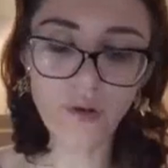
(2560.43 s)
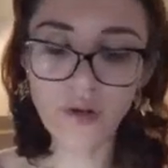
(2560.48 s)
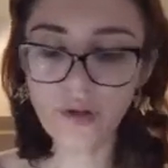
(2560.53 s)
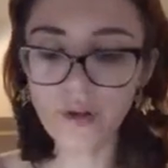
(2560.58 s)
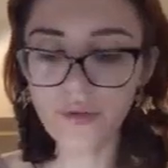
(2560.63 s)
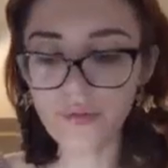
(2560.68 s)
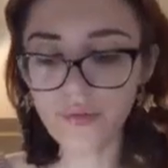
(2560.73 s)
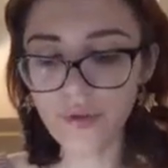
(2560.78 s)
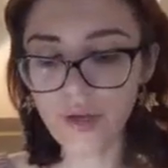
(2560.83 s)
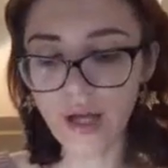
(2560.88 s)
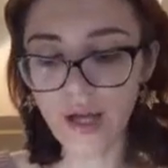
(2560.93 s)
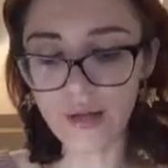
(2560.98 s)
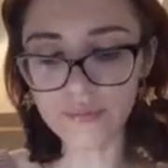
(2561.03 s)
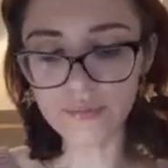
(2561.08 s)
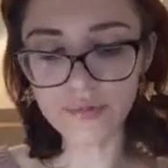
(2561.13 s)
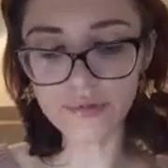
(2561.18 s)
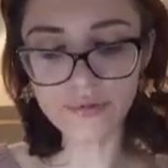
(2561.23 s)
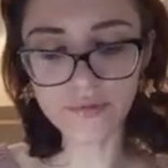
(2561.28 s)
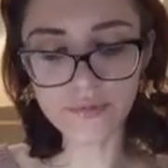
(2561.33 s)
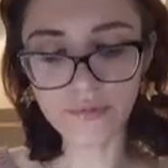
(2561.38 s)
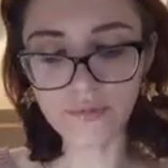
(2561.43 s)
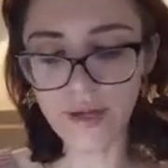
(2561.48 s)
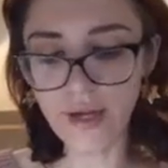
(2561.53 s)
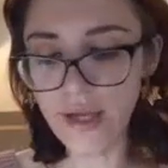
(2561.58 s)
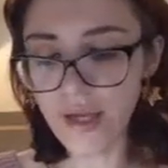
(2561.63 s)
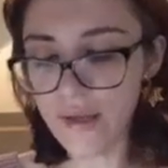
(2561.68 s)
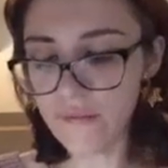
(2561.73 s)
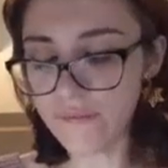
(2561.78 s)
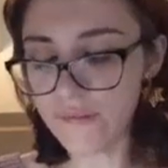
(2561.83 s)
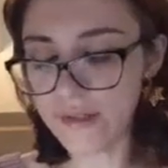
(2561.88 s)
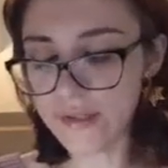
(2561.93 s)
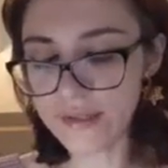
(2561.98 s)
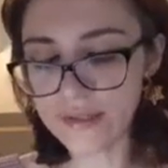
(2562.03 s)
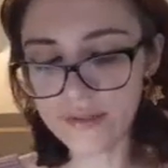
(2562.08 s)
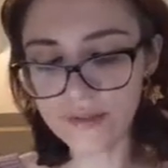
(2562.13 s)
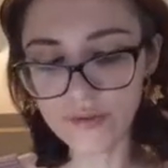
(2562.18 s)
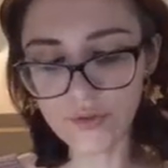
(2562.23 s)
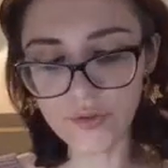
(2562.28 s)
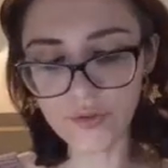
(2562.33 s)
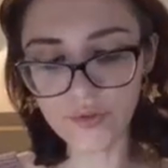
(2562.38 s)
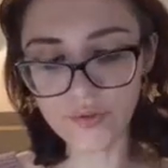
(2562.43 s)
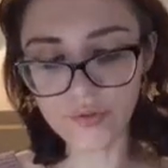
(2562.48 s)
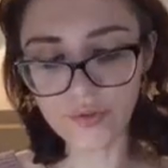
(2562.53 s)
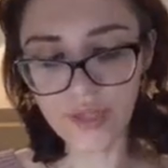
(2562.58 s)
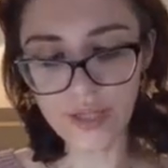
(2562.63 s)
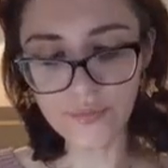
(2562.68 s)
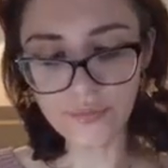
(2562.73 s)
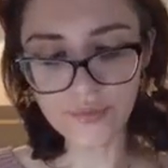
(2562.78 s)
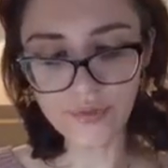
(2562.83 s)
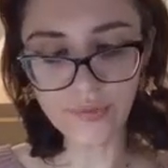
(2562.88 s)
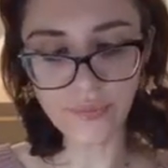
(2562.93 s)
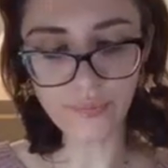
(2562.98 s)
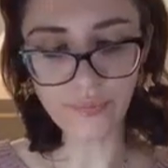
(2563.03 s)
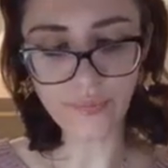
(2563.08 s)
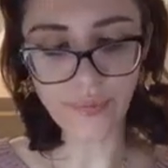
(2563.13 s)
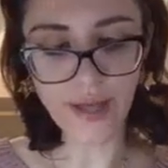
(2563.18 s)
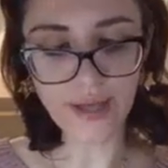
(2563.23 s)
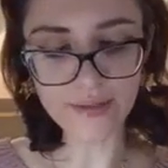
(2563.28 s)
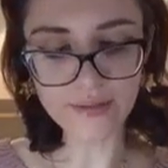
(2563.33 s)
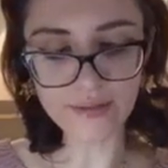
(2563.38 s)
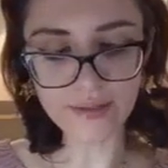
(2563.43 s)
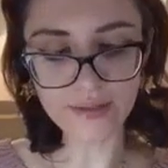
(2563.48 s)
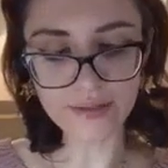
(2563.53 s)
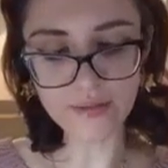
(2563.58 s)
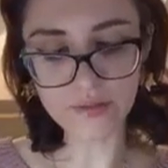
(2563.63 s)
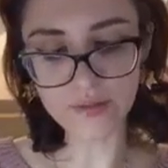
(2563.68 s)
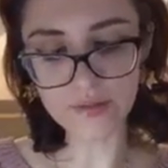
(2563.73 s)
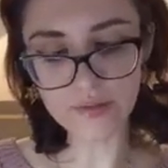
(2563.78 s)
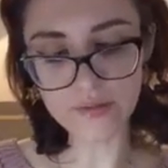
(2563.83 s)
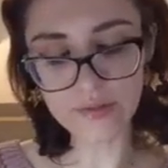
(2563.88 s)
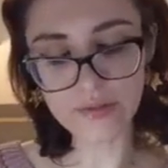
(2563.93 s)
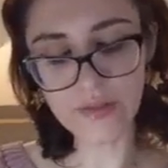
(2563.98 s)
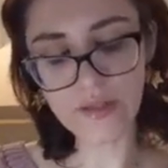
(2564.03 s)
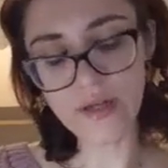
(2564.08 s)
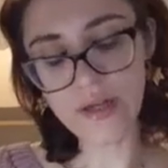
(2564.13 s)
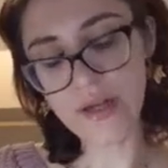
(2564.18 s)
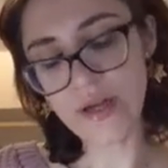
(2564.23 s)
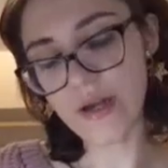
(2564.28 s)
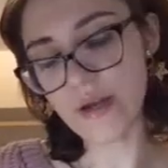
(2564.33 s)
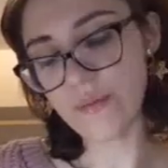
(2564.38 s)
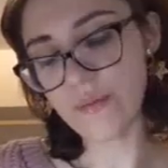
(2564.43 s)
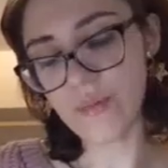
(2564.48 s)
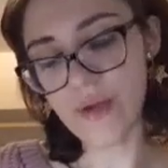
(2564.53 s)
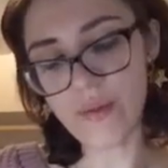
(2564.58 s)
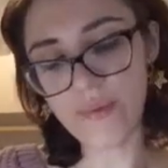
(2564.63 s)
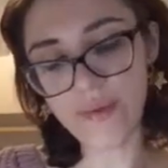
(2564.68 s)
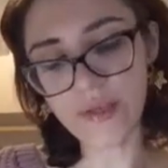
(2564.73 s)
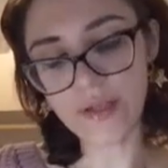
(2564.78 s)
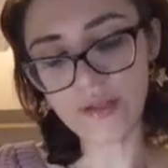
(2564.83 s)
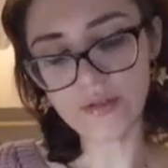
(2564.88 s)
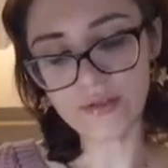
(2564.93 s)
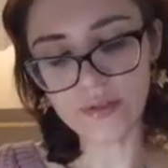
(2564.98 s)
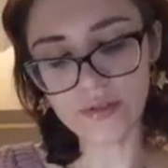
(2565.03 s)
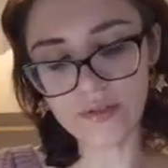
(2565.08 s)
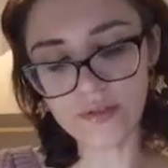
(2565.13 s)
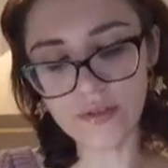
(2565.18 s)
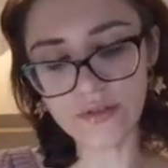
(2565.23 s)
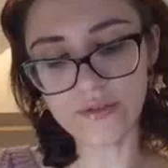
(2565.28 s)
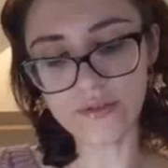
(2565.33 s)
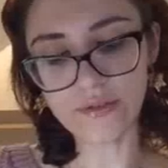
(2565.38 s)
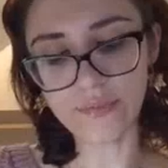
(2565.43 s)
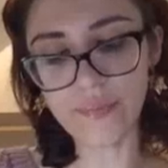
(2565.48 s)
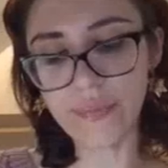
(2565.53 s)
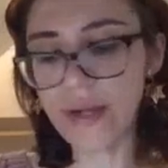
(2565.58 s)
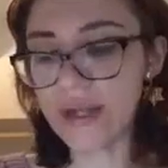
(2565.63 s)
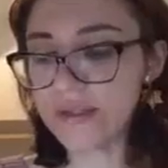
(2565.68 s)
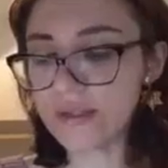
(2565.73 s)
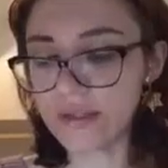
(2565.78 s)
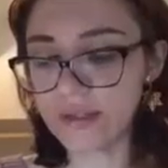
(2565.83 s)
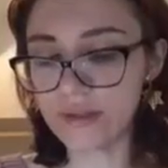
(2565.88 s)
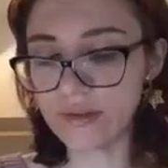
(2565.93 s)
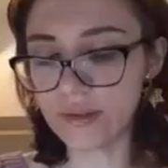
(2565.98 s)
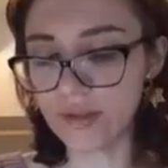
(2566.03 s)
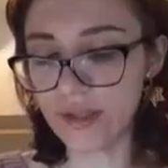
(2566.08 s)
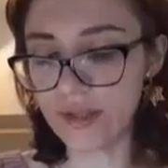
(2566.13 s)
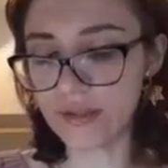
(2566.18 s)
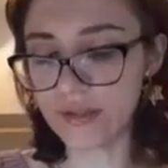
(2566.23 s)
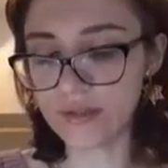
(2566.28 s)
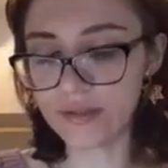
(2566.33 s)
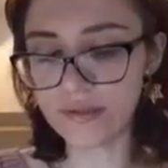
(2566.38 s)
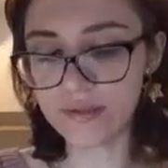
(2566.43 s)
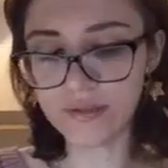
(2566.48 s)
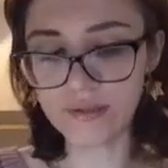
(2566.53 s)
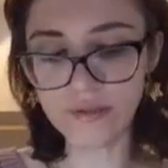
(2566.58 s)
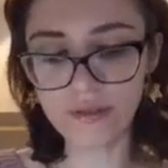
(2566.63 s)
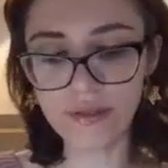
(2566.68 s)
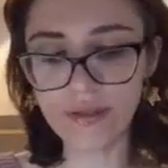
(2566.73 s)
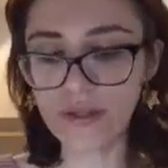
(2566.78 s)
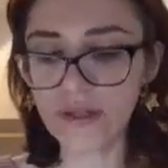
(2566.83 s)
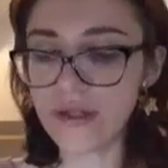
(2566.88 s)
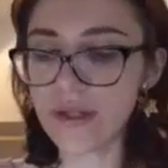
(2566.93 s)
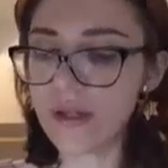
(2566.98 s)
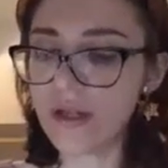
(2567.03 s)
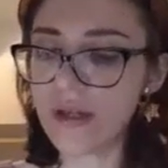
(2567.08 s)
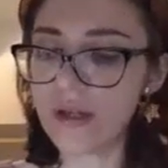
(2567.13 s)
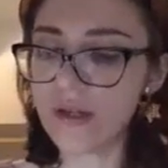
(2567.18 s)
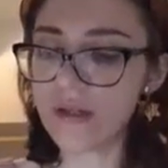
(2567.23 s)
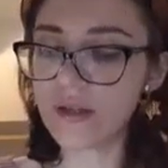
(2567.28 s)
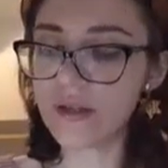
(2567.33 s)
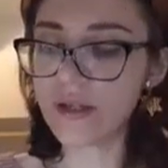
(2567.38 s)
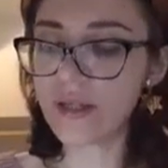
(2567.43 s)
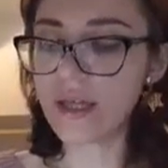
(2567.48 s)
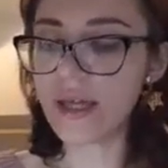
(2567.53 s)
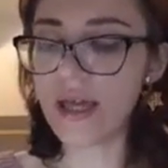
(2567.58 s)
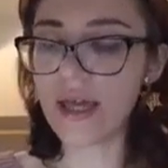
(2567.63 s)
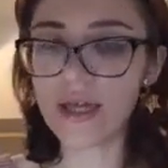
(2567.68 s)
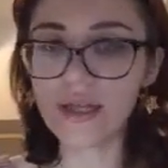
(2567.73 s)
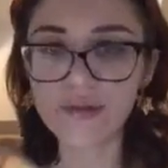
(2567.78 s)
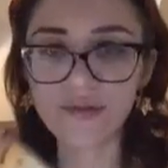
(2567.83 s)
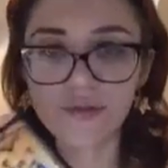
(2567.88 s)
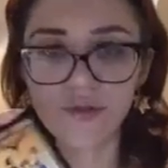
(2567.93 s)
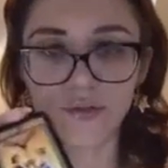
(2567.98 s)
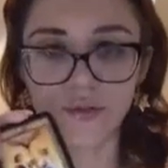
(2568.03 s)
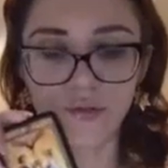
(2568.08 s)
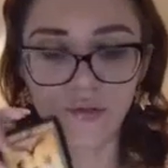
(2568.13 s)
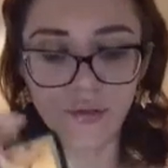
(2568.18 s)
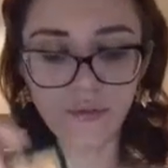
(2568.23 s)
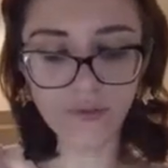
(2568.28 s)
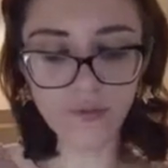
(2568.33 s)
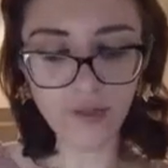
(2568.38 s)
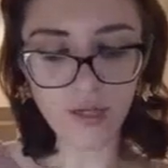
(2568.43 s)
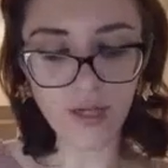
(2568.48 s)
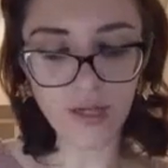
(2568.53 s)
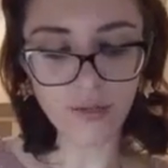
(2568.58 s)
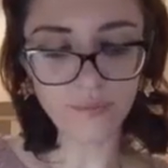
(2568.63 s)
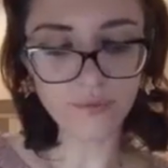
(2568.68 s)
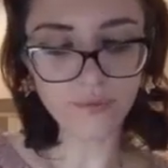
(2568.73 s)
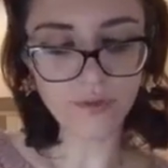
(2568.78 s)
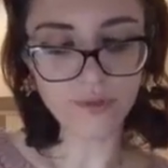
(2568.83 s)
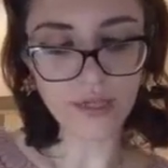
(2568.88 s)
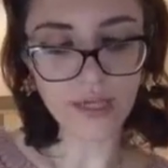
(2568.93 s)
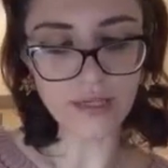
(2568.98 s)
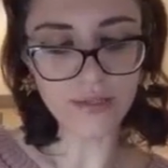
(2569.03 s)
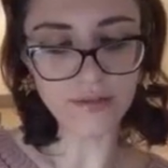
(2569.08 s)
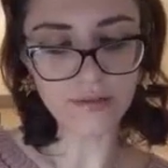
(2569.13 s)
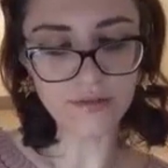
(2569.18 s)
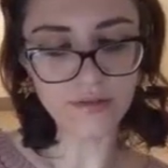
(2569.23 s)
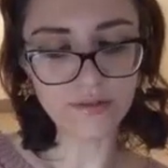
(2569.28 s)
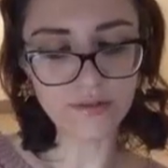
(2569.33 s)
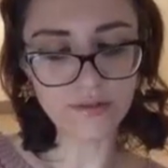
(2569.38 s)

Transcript: of Cups. Why I wanted to name them Pentacles? Maybe because it's under Pentacle card. Okay, Two of Cups and